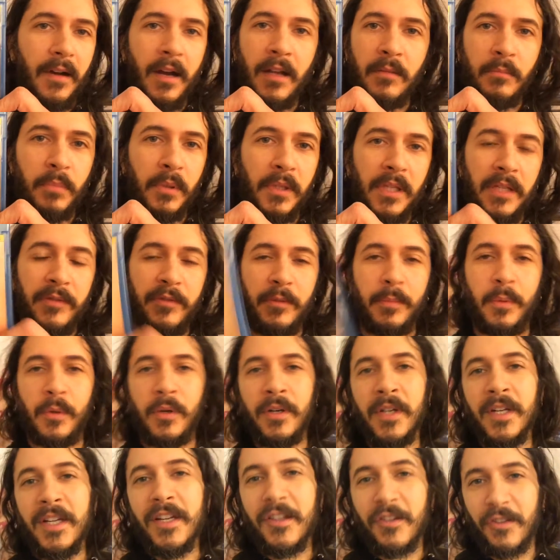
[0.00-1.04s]

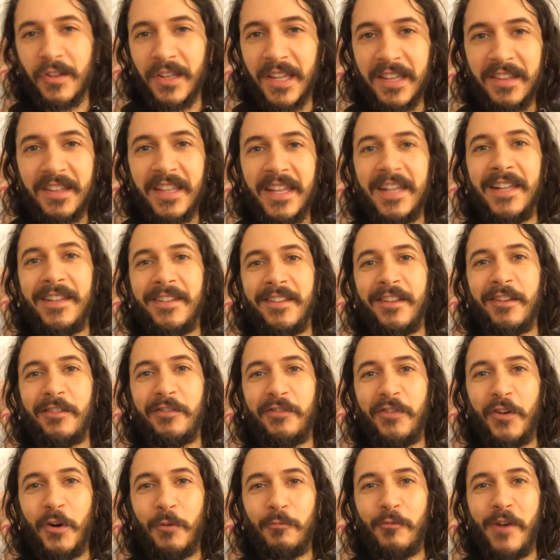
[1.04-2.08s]
Unbelievable. So let's get into this
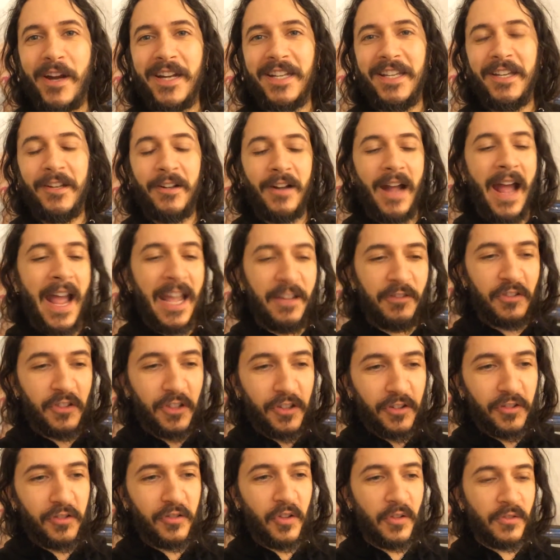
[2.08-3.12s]
film right here. I have
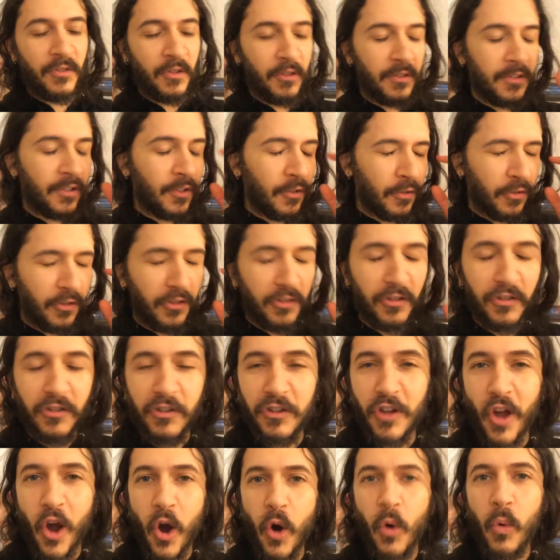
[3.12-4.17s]
so, there, there's
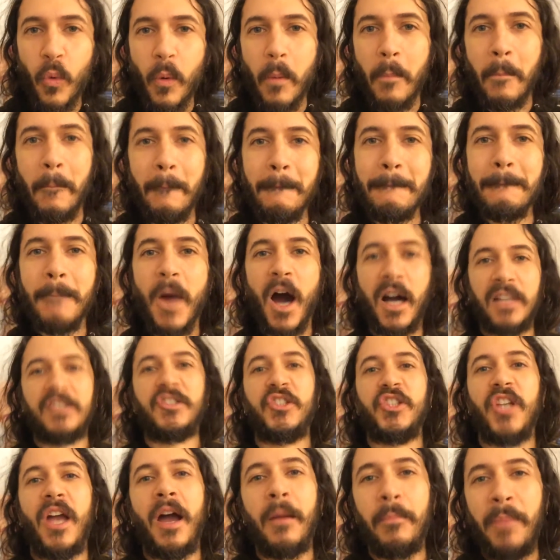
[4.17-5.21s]
so
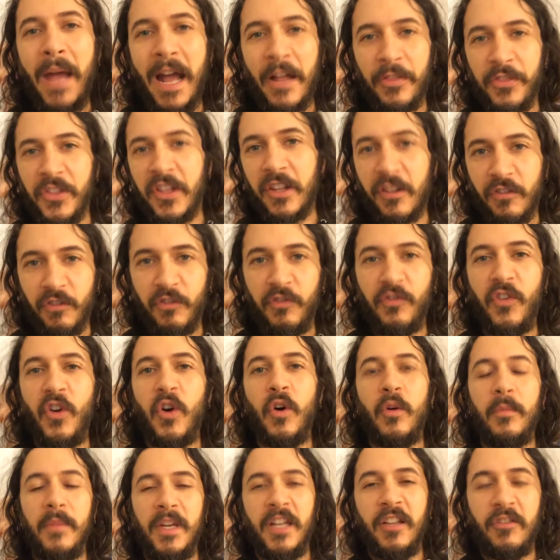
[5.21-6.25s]
much about this
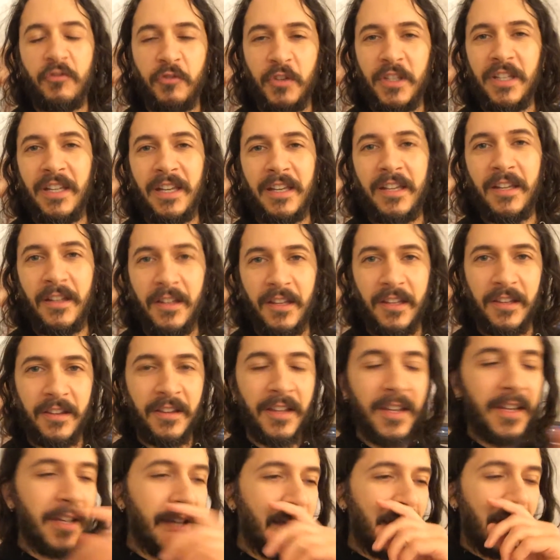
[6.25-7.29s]
film. It's ridiculous.
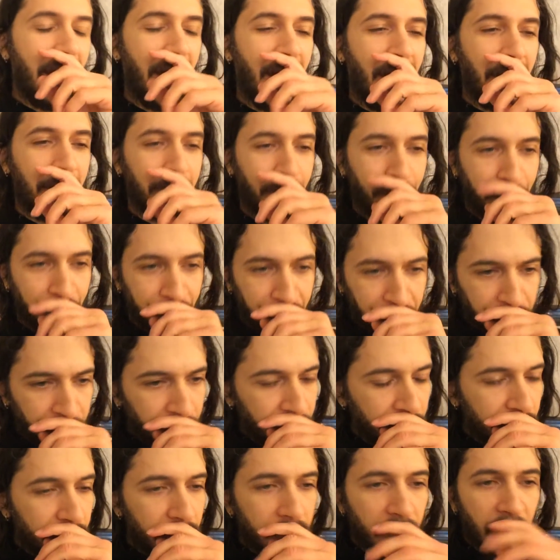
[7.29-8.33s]
Um,
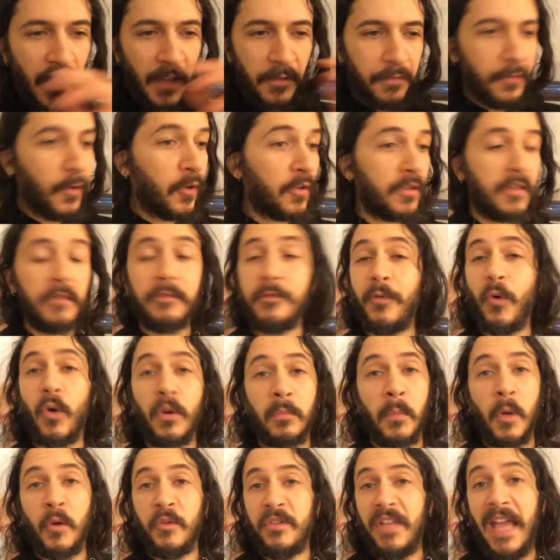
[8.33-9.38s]
First and
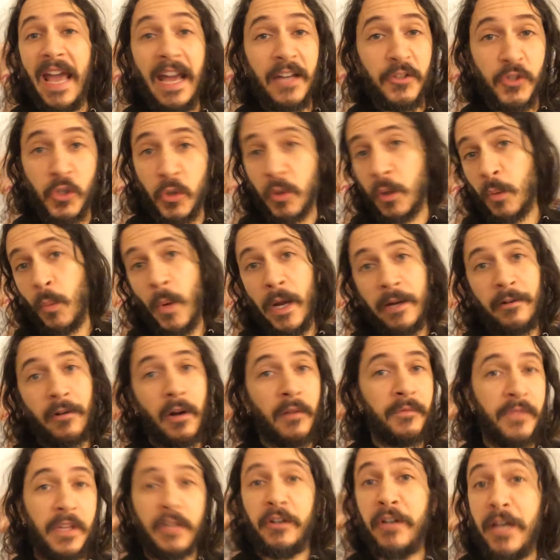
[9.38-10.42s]
foremost, as you're aware
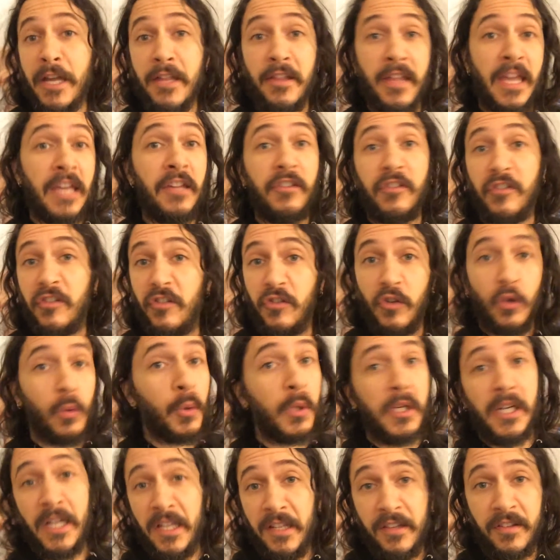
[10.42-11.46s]
of, there is a
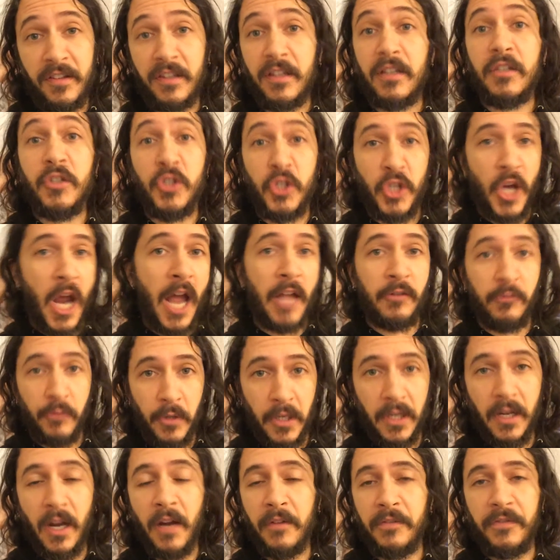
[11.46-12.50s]
stewardess
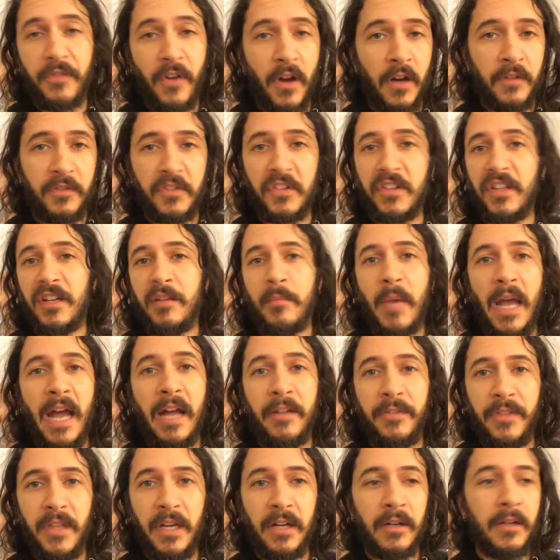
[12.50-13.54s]
genre of, of cinema
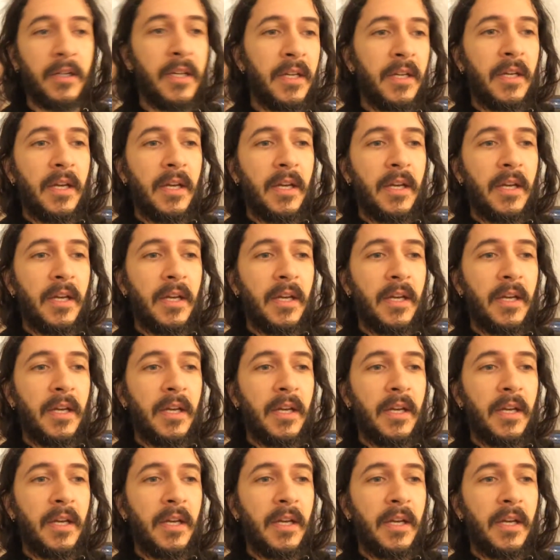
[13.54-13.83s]
out there.